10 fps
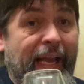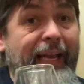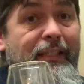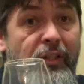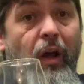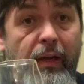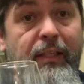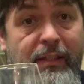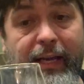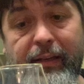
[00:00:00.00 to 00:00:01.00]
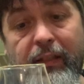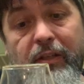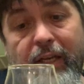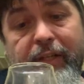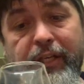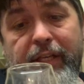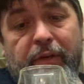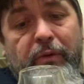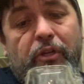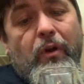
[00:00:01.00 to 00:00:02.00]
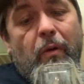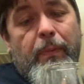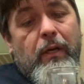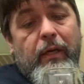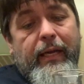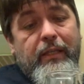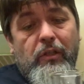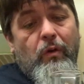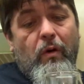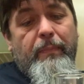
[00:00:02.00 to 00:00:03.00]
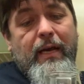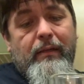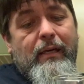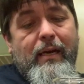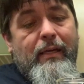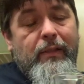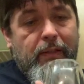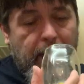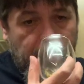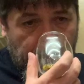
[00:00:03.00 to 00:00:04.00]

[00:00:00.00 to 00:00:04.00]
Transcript: It's nice, it does actually do a job. It's not a bad glass